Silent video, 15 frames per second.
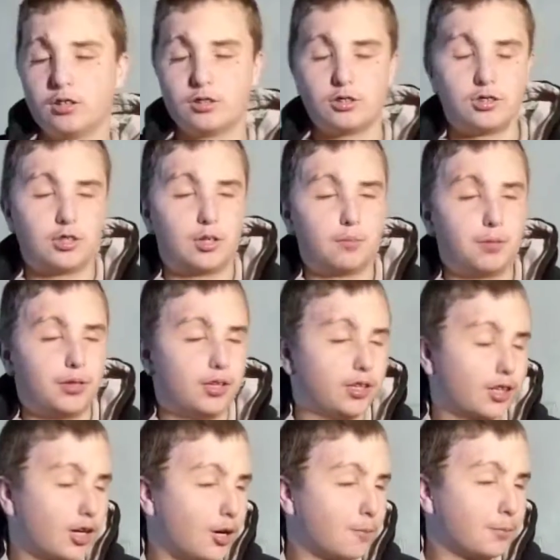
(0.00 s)
So you can put a
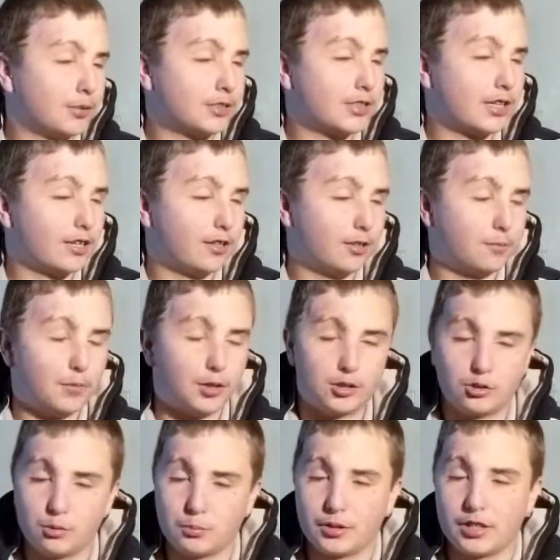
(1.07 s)
compensator,
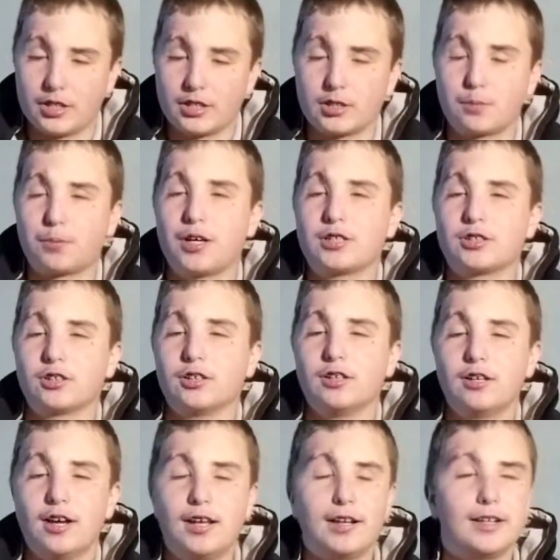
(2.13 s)
muzzle brake, suppressor,
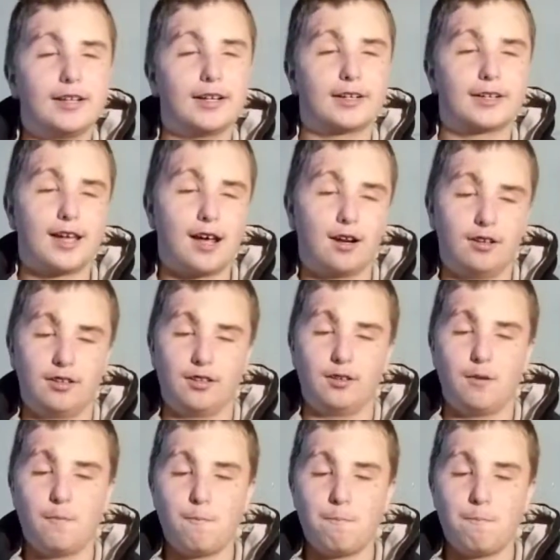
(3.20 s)
anything like that on there.